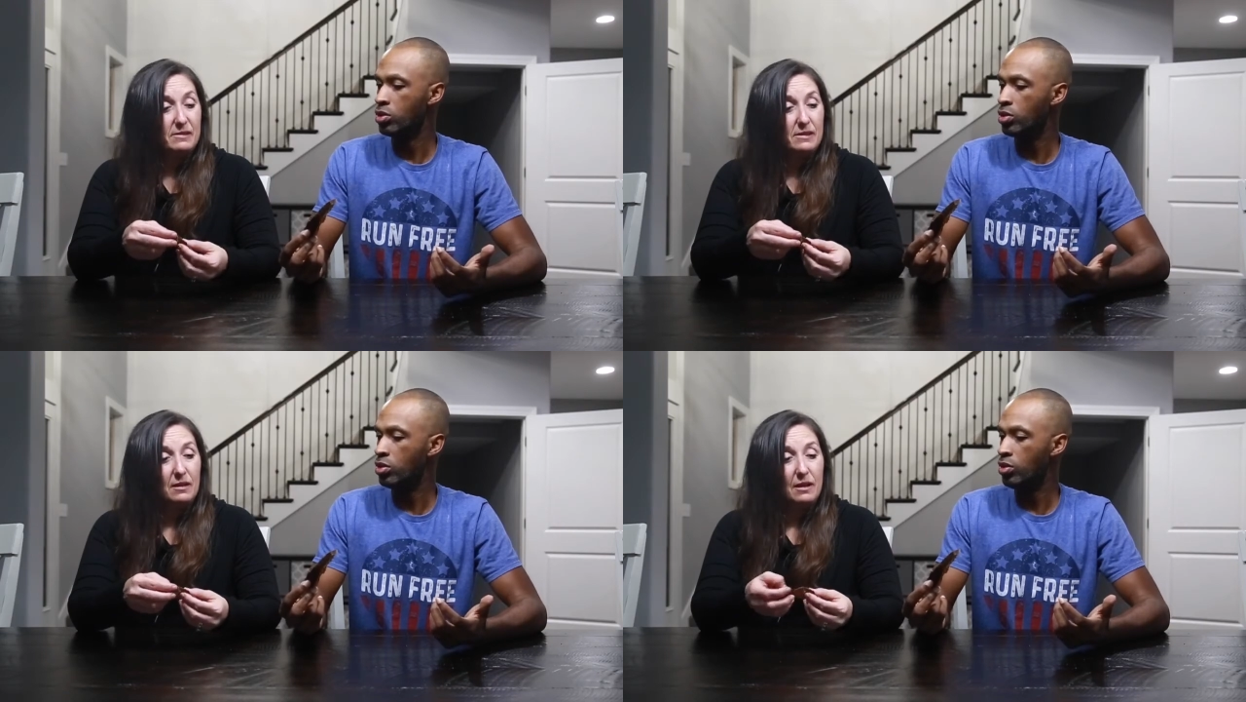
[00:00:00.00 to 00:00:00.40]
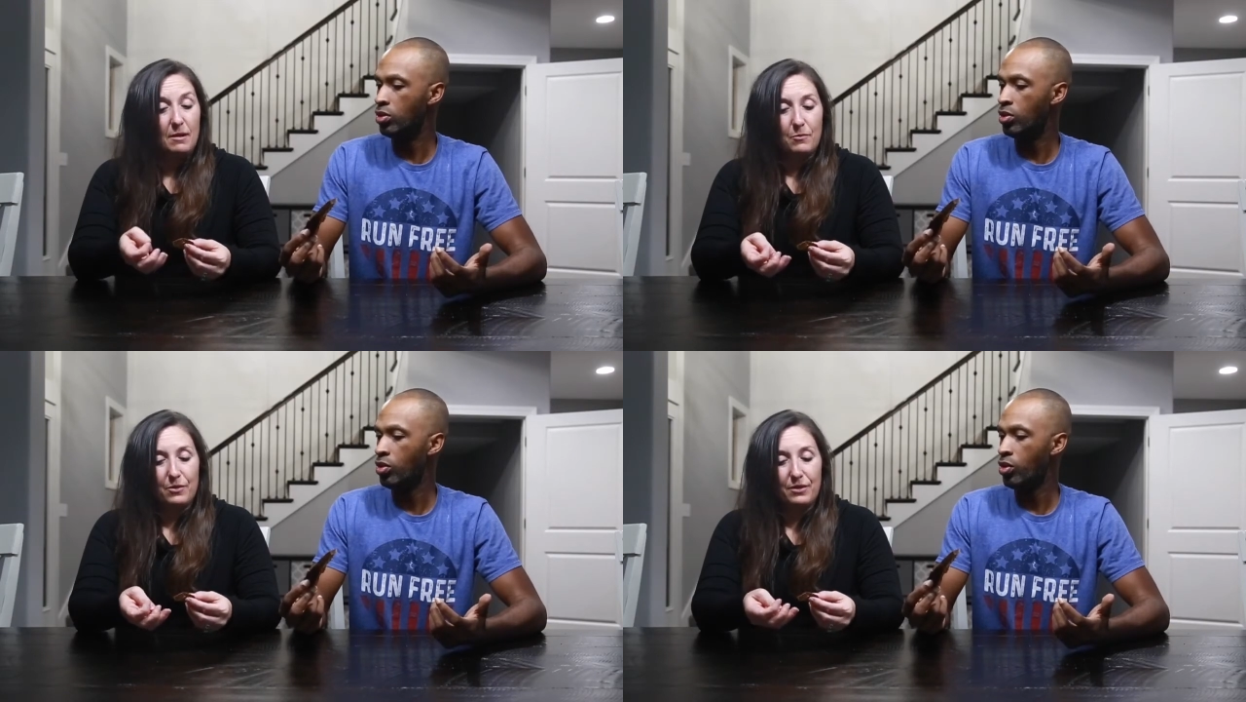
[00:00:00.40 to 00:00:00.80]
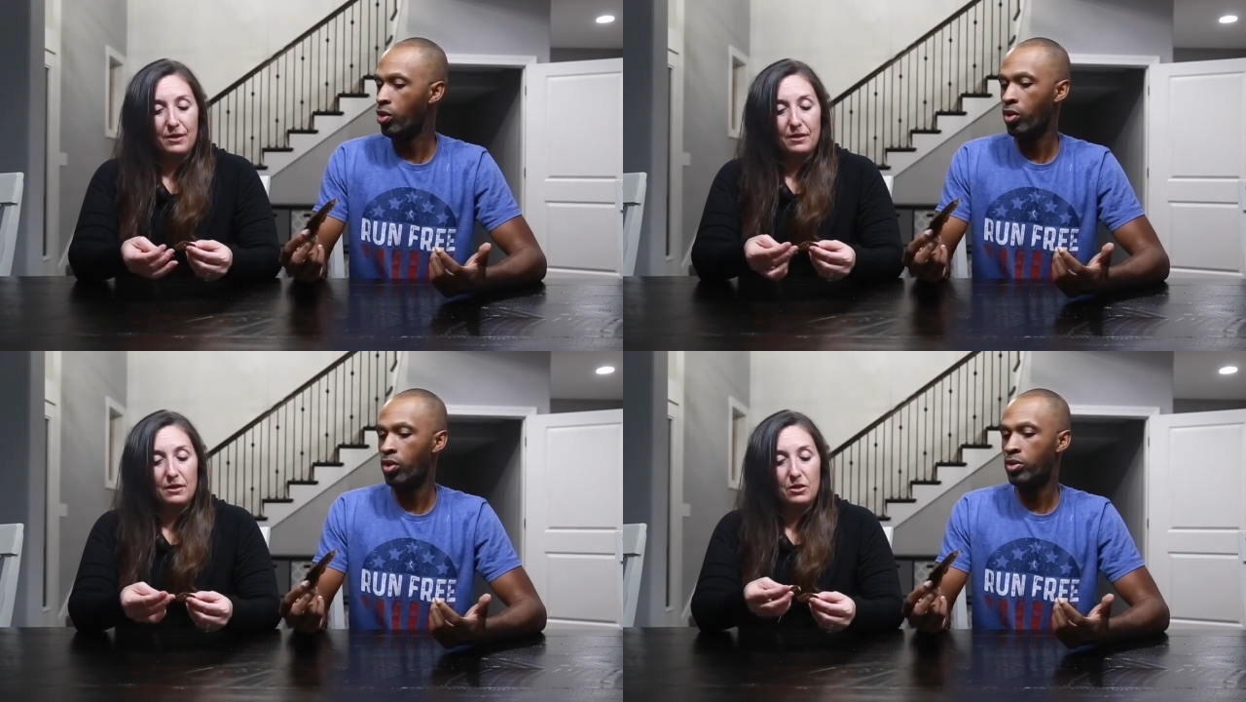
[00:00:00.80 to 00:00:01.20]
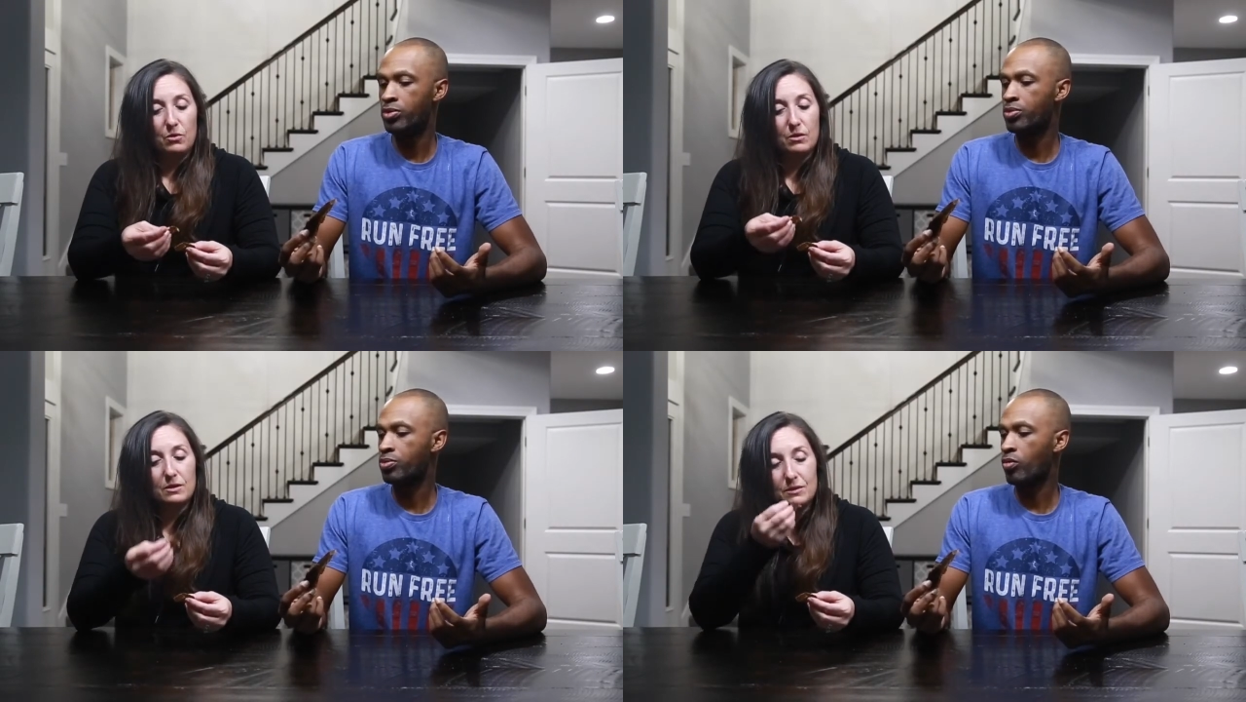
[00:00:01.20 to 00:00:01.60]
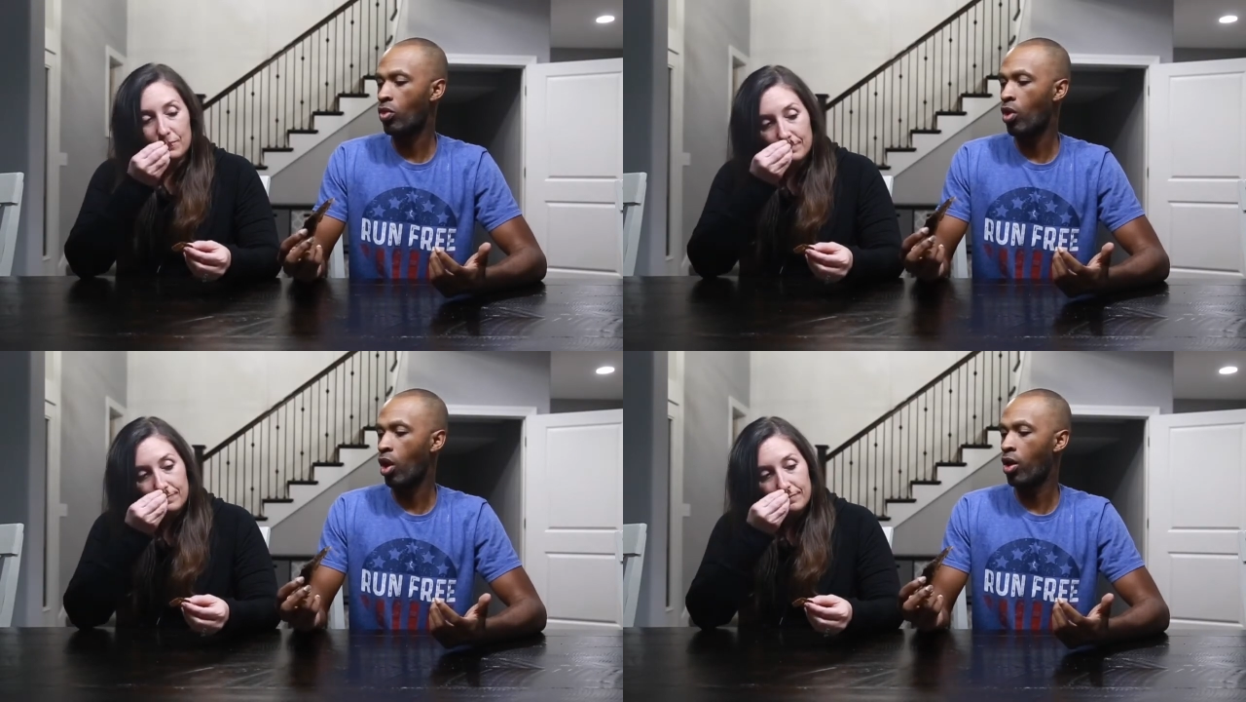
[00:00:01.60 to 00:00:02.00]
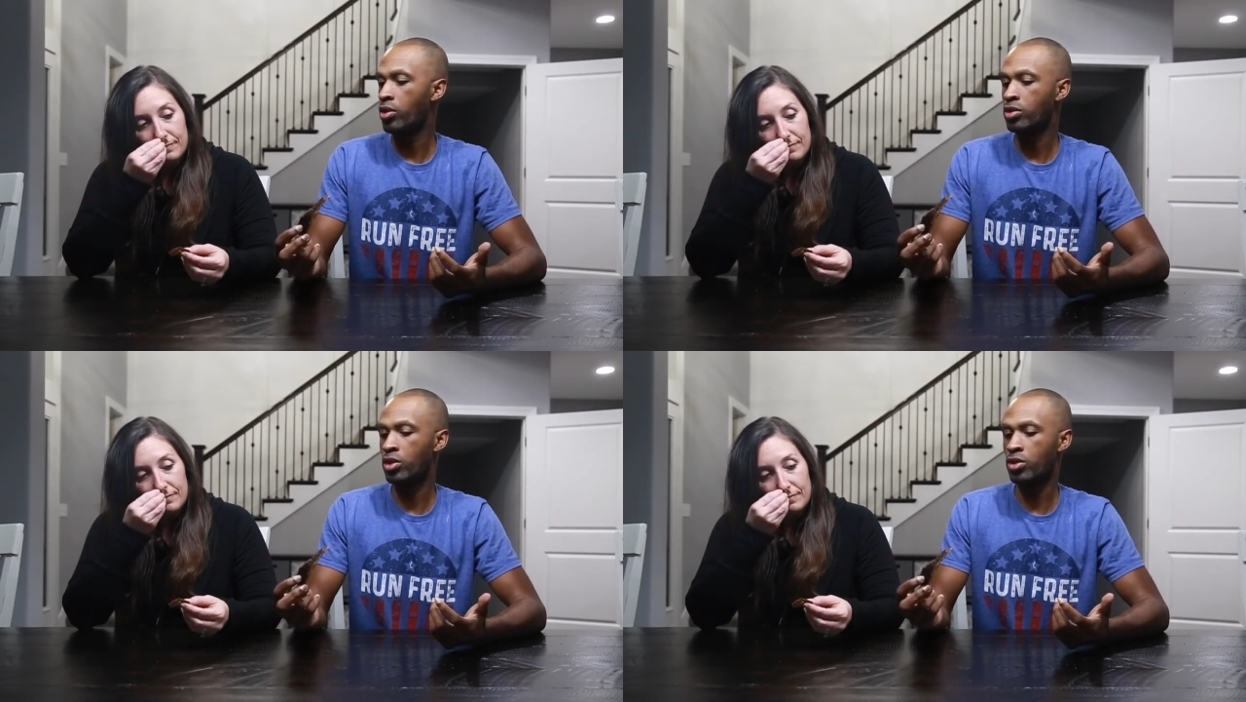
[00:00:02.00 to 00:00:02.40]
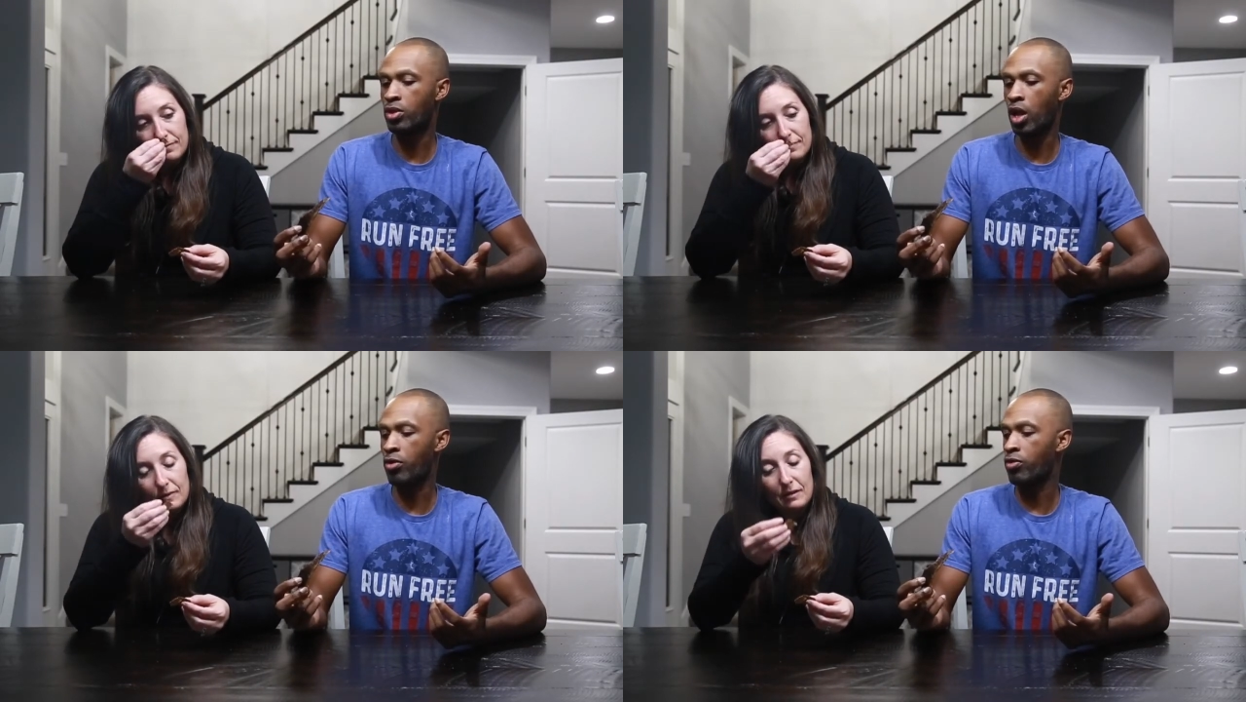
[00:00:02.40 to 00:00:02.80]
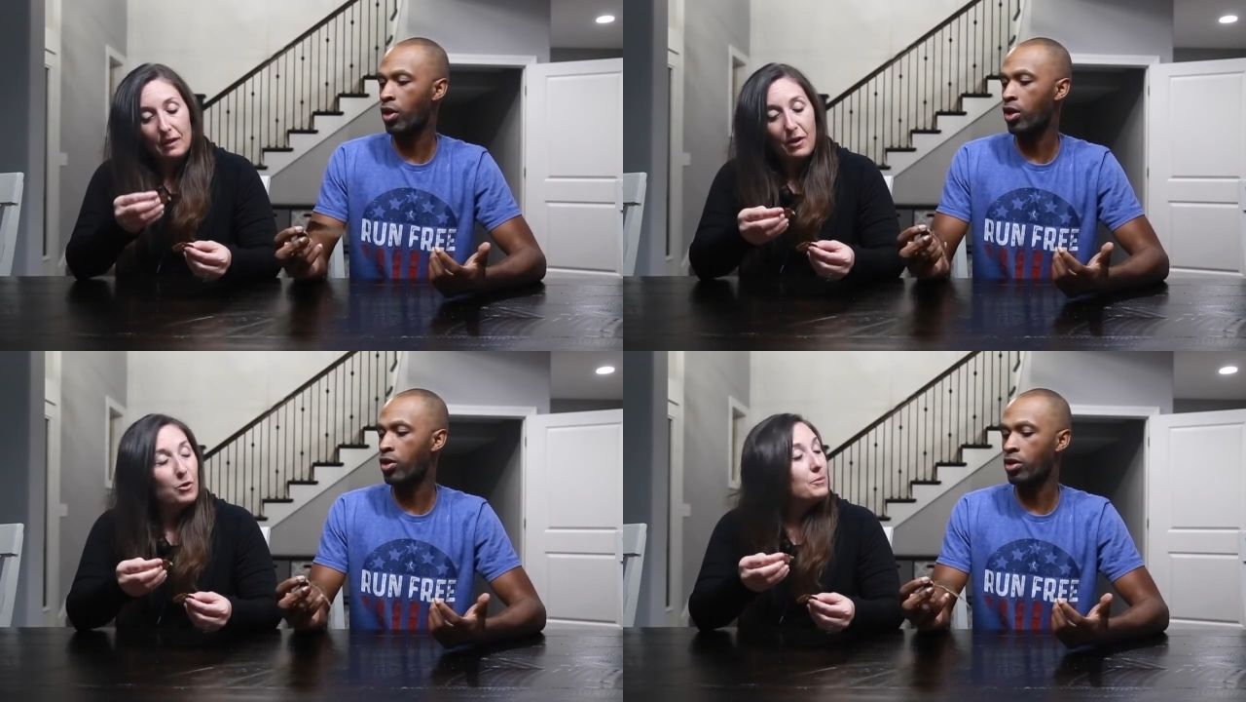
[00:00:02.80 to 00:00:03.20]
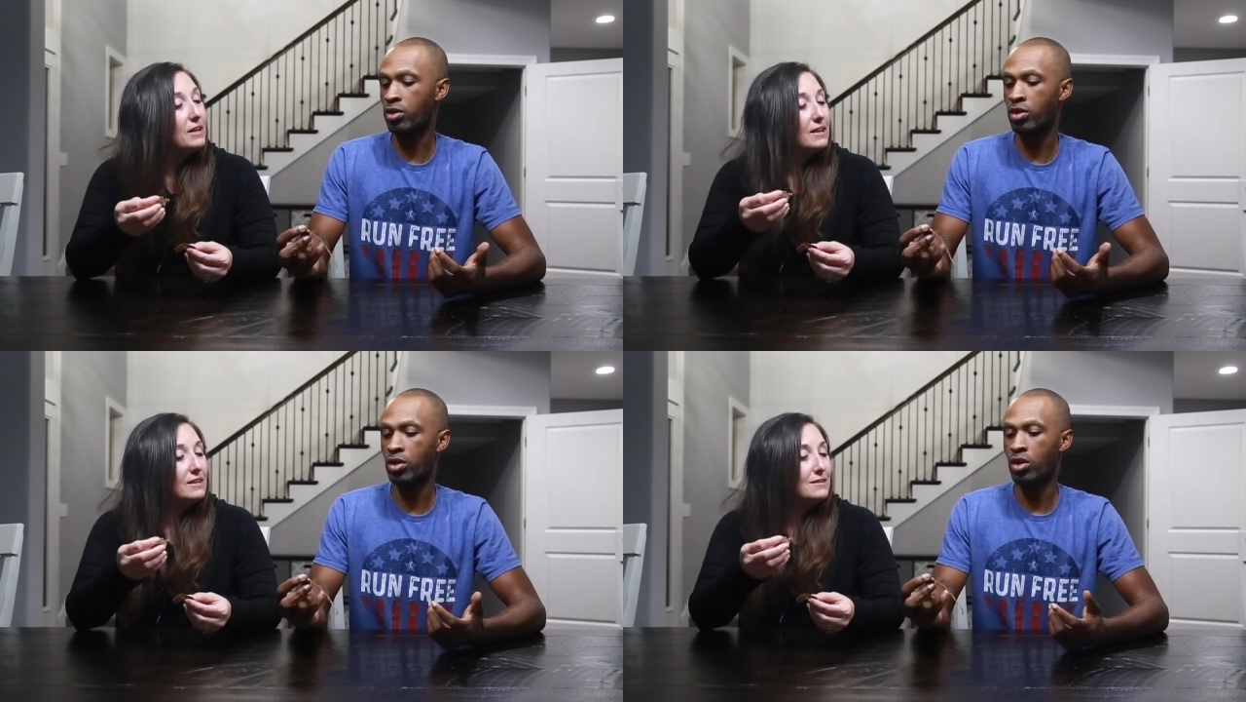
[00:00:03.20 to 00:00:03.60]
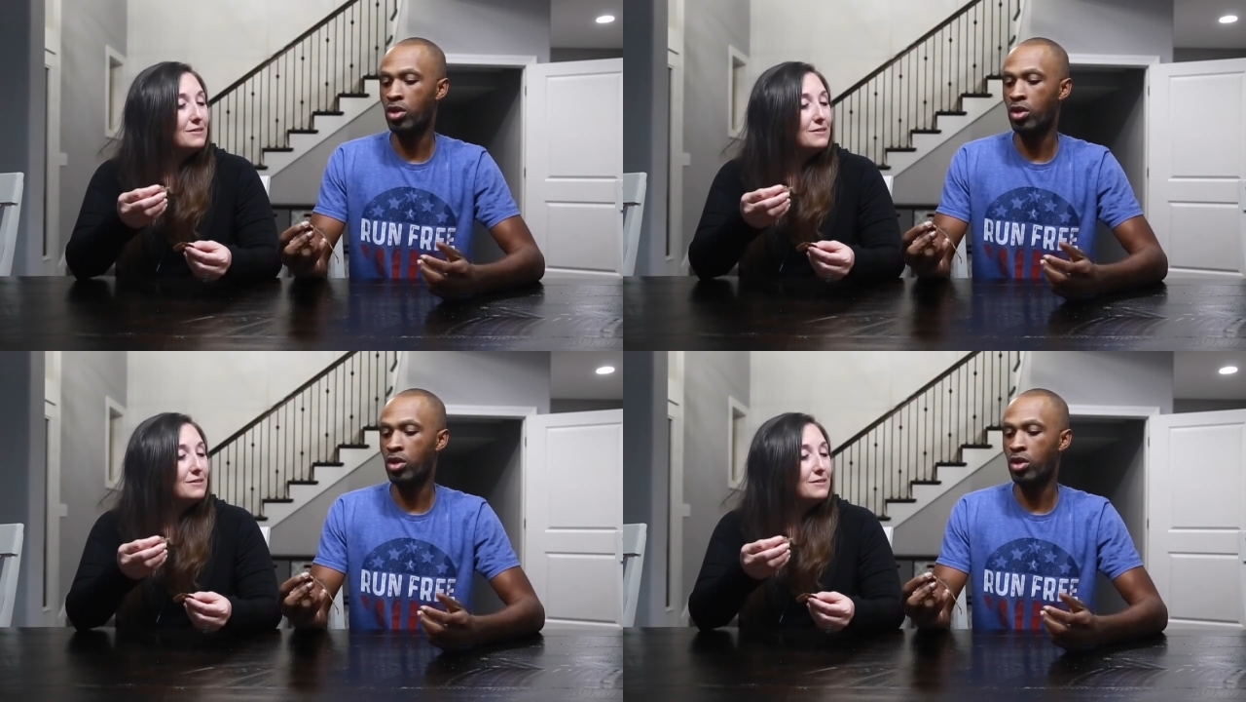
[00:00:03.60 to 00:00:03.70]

Speaker 1: is a lot more thin than yours.
Speaker 2: Yeah, so it's kind of flaky. I hope that I can.